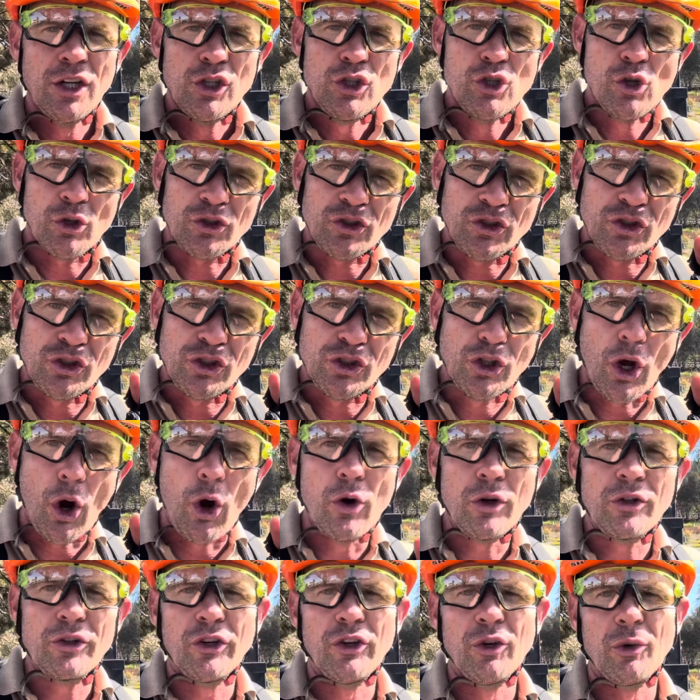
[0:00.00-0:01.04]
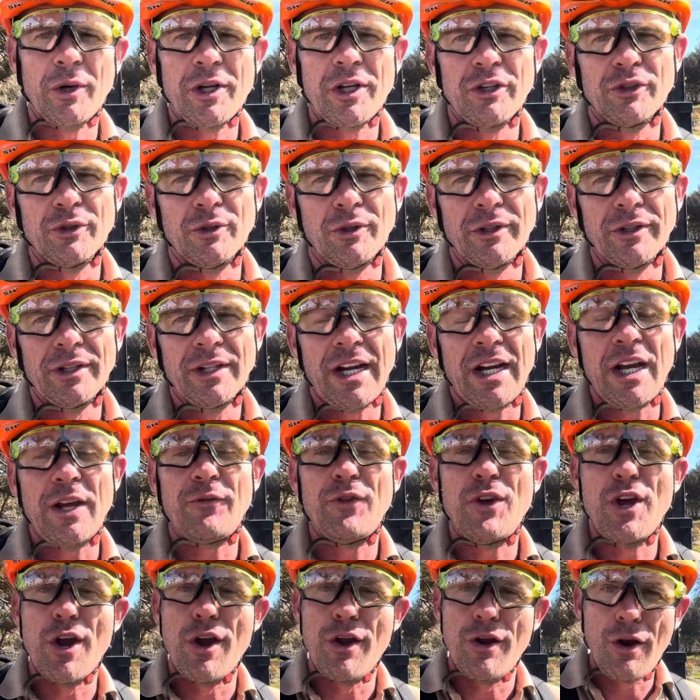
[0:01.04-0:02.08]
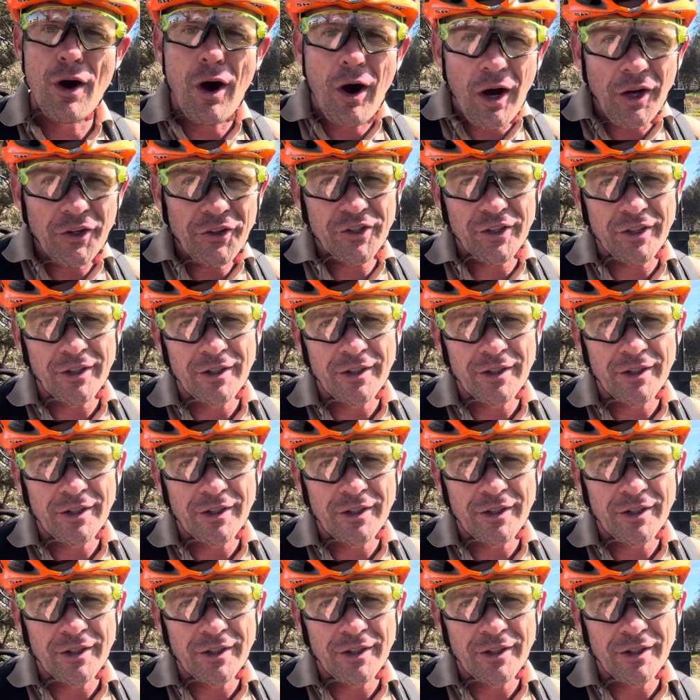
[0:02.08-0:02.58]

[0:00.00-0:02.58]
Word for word: you're stoked to do what you're doing. And if you're not,